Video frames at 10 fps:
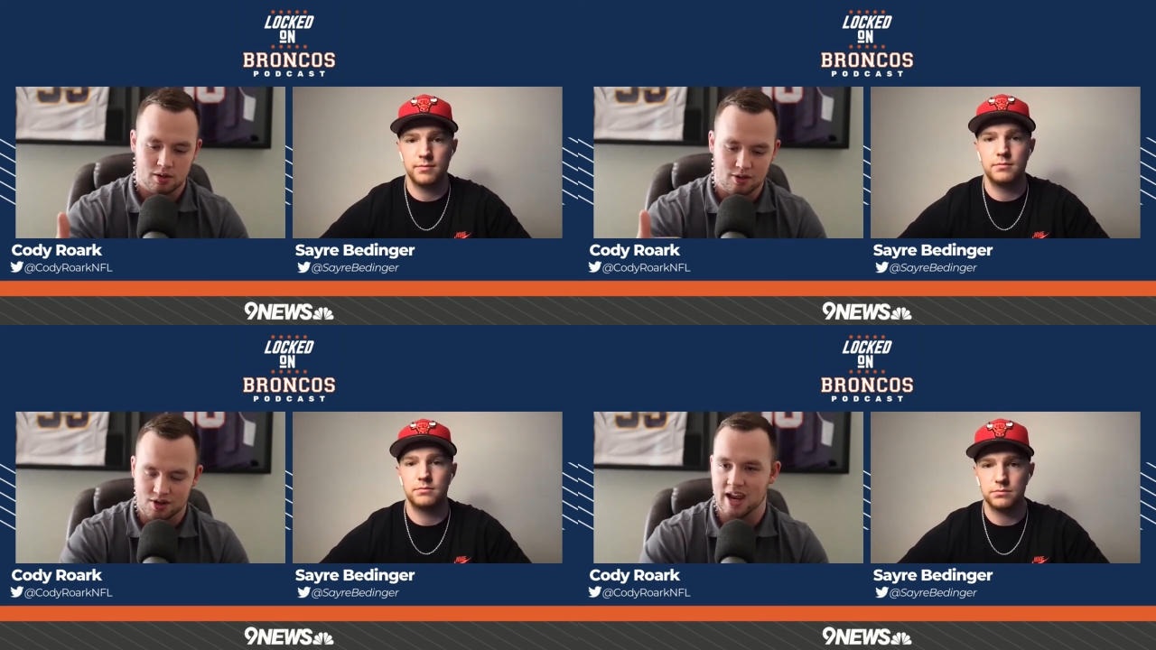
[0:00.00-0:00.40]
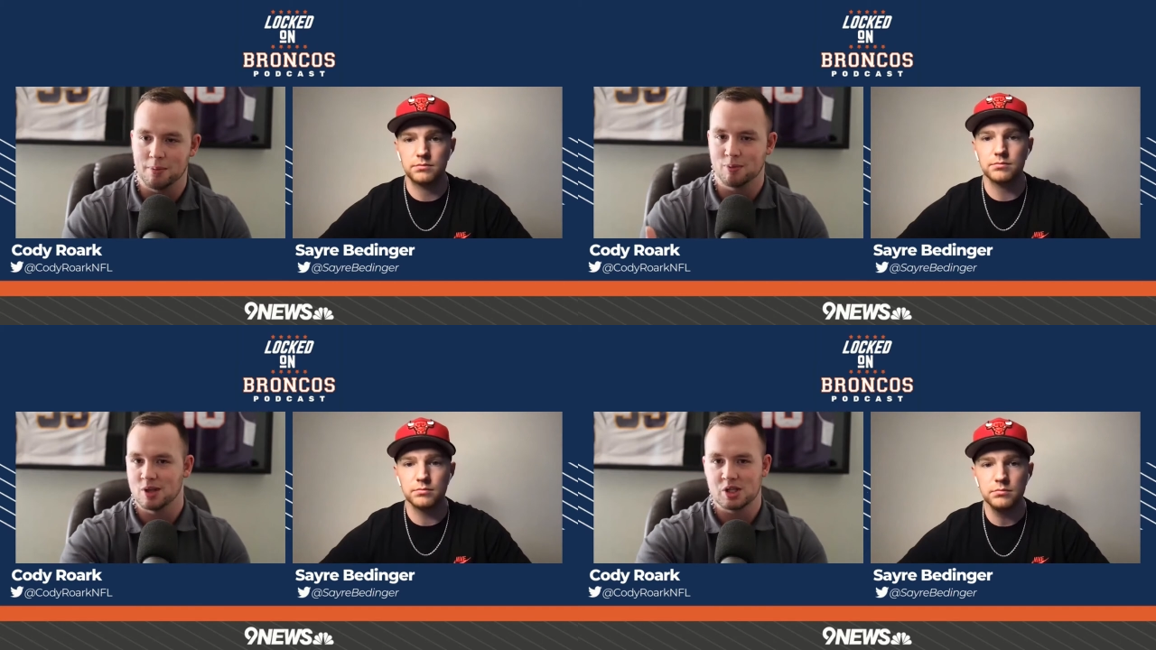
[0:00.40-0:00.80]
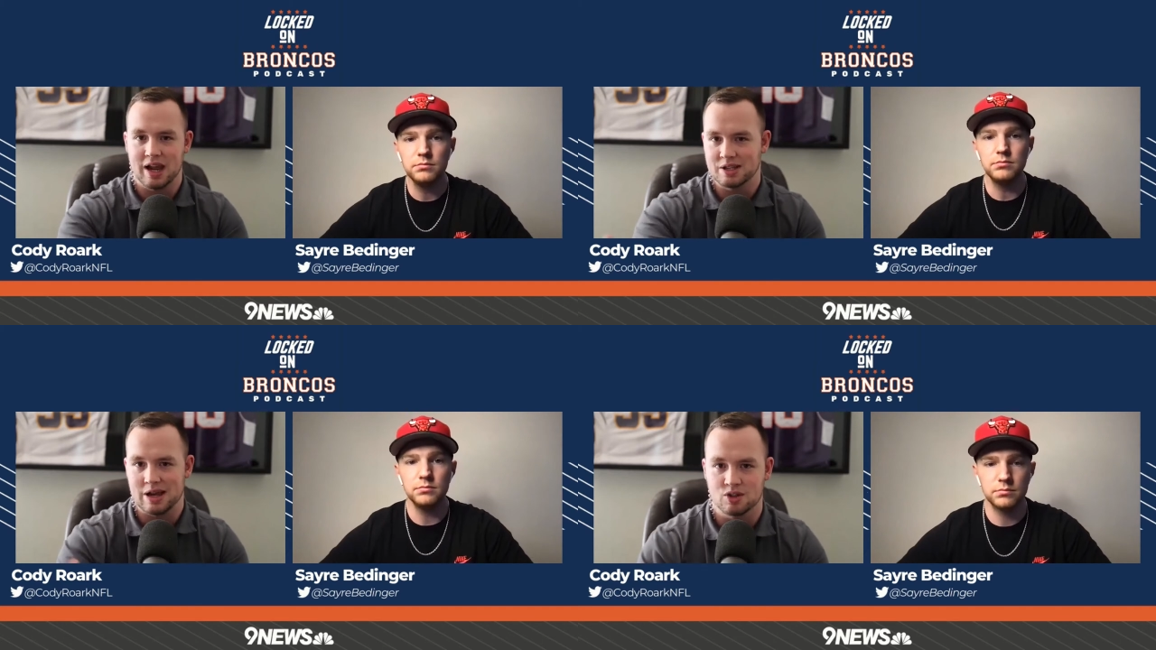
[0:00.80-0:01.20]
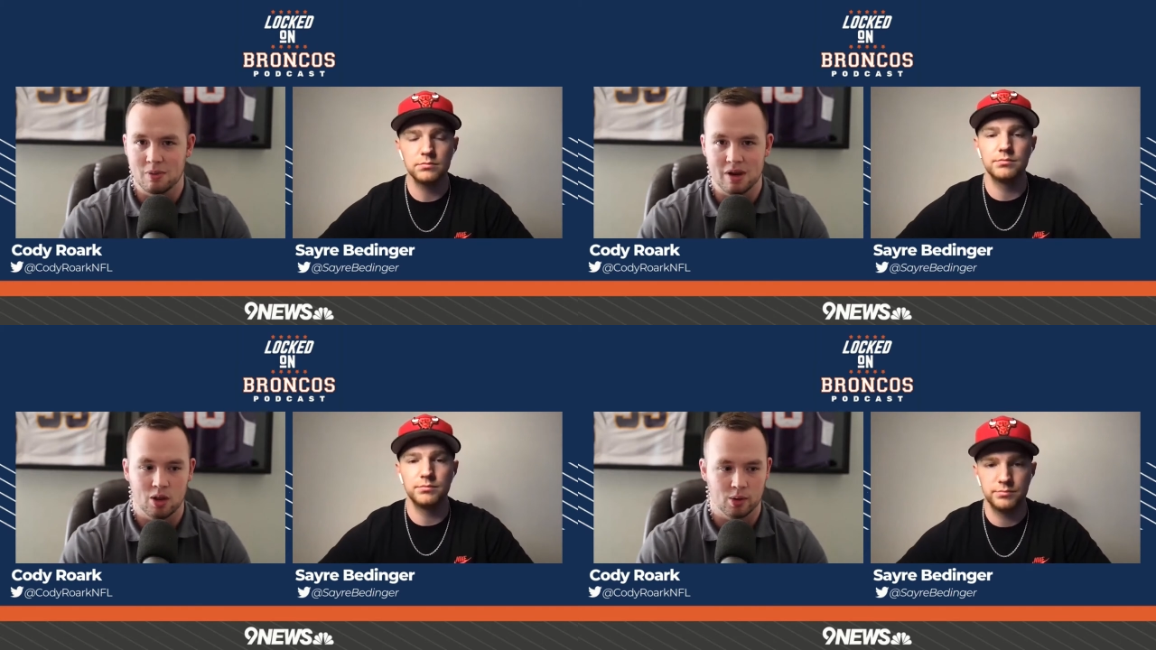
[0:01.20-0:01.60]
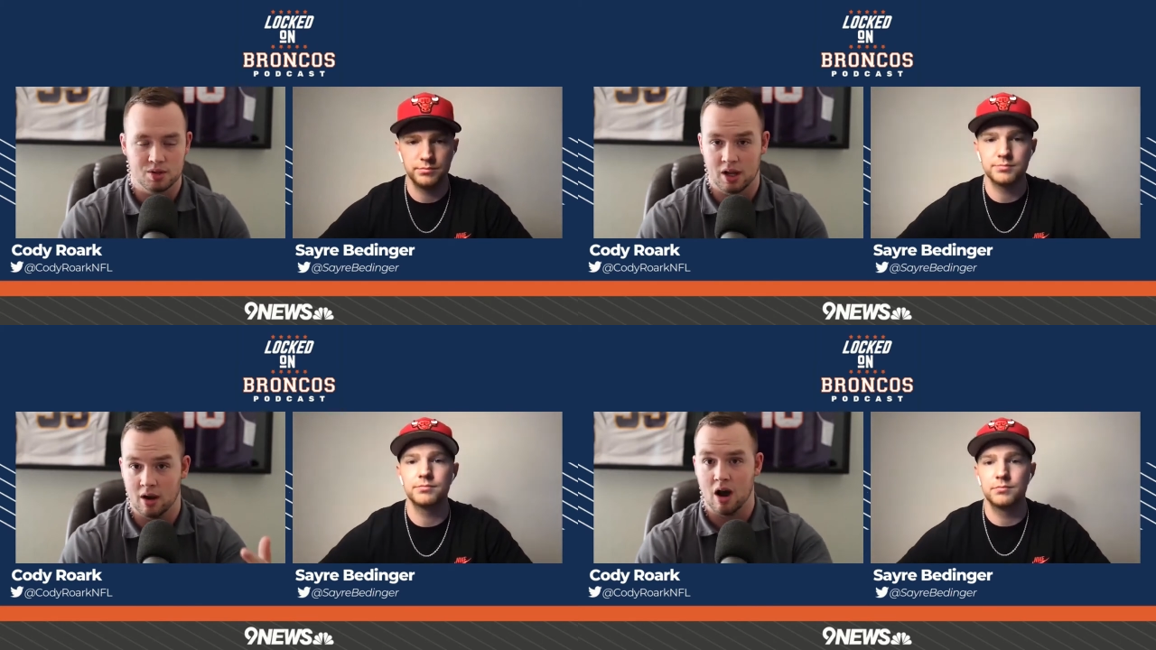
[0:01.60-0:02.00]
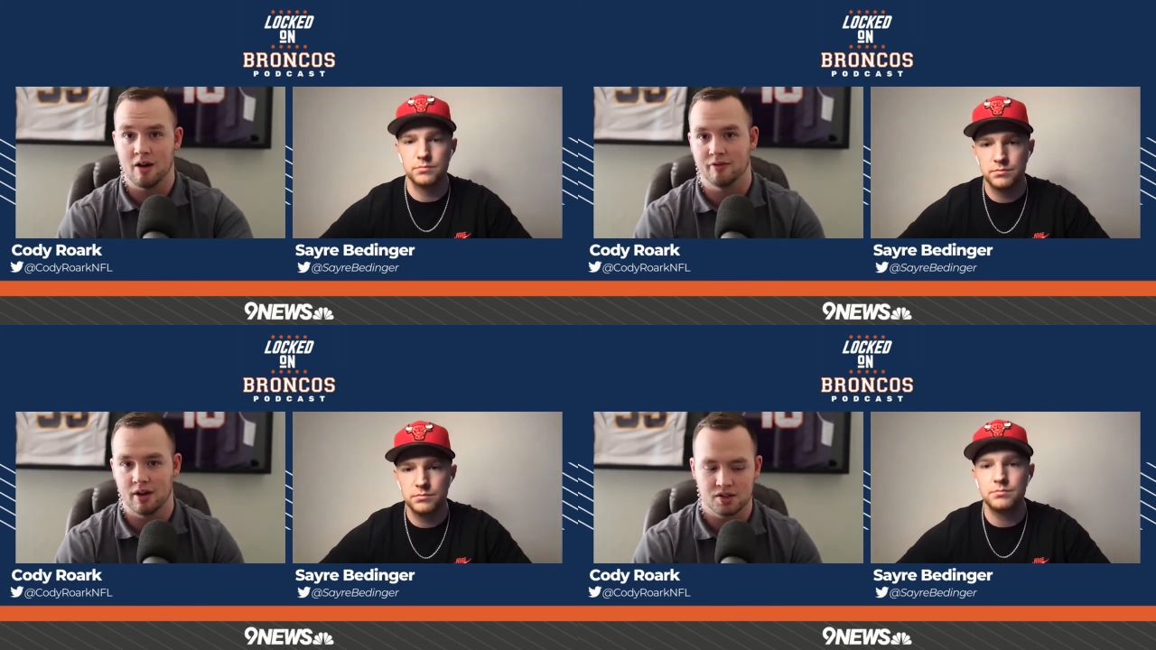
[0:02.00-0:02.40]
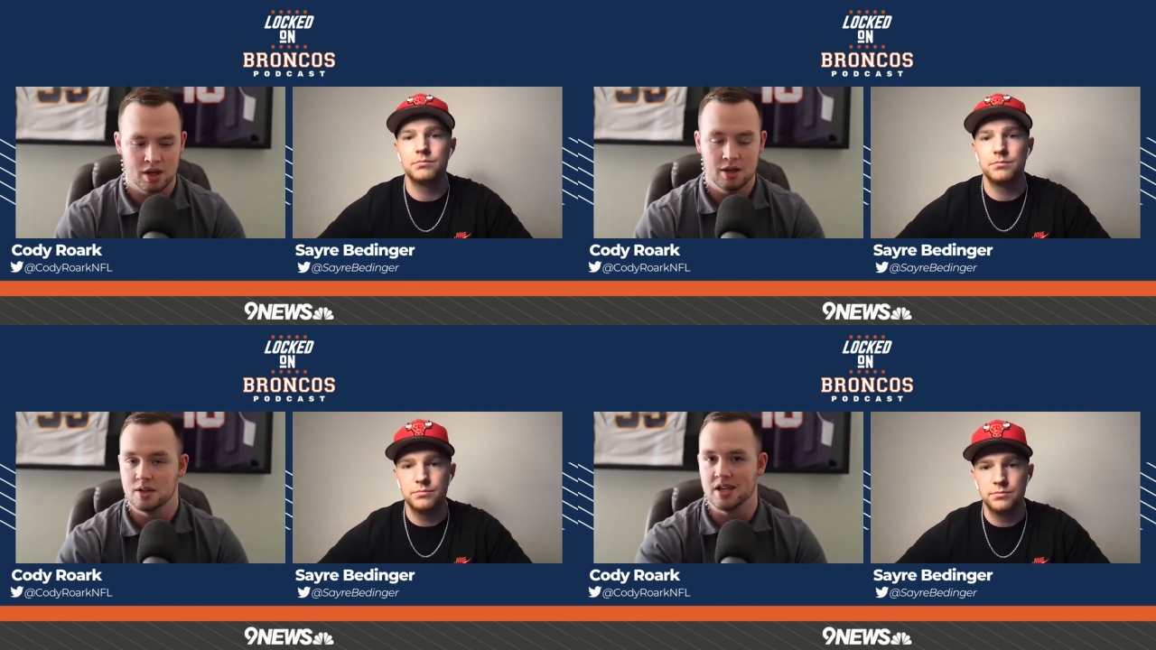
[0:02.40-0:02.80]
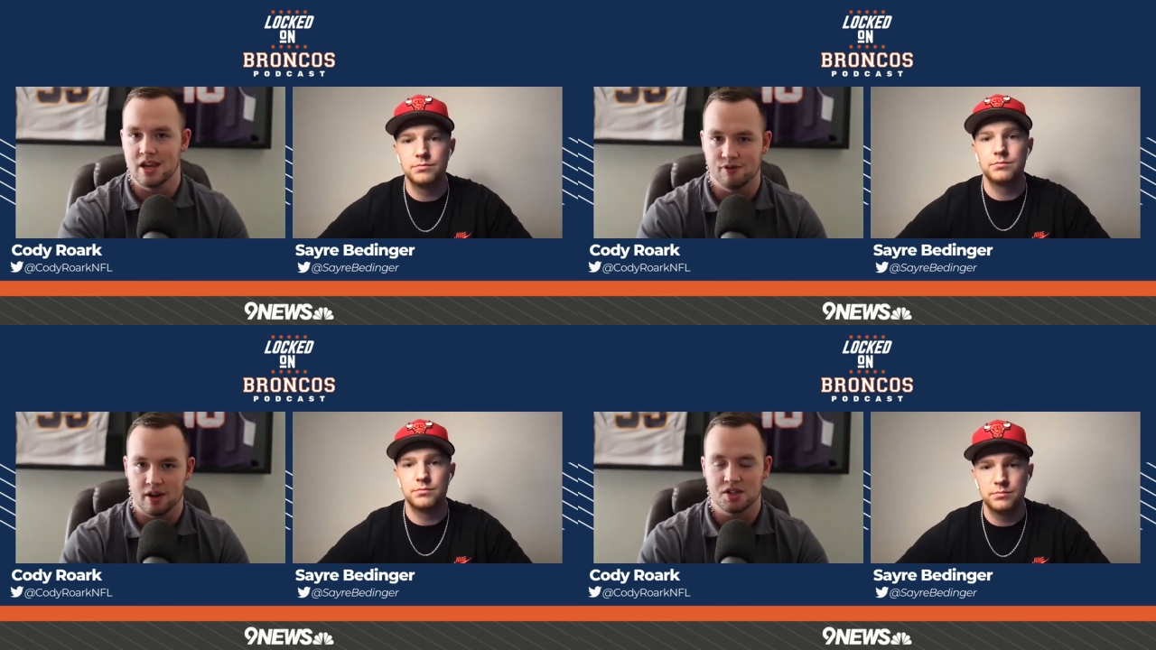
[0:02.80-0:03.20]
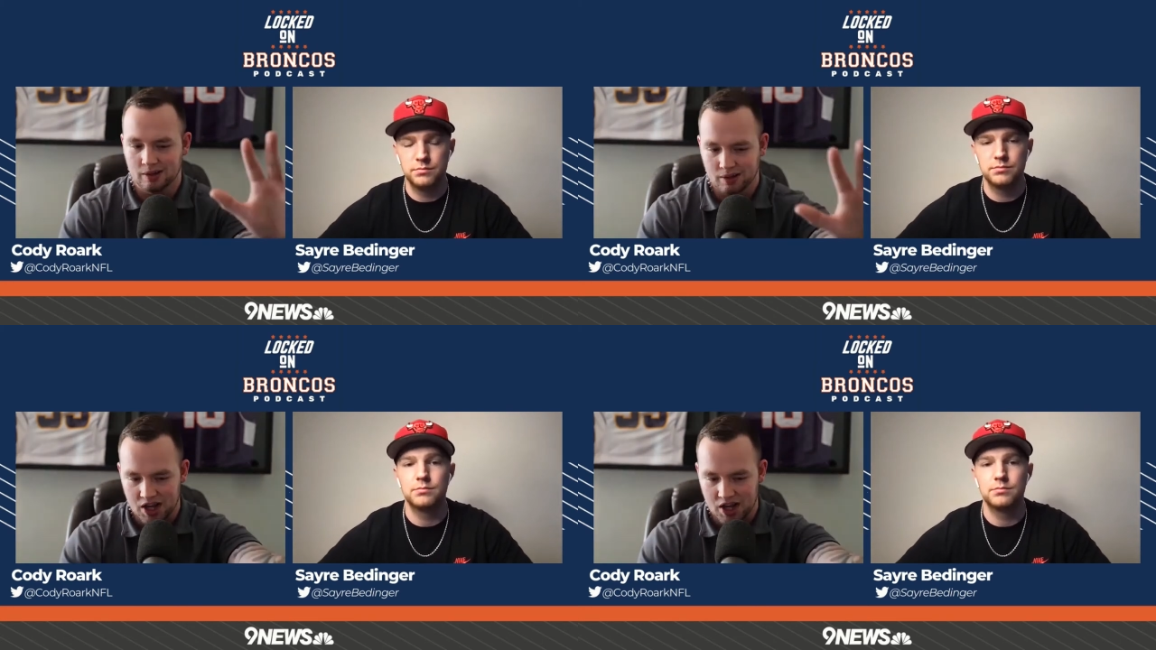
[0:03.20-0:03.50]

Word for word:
Speaker 1: the depth stands out to me clear as day. Offense, defense.